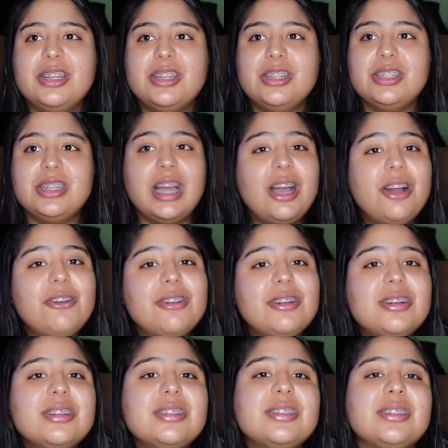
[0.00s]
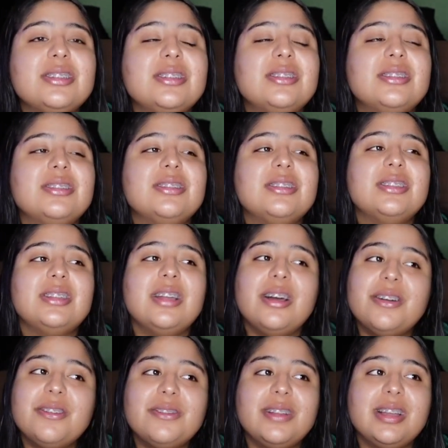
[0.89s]
showers and
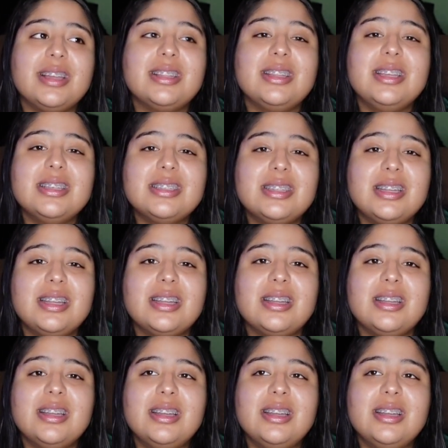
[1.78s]
stuff, like things that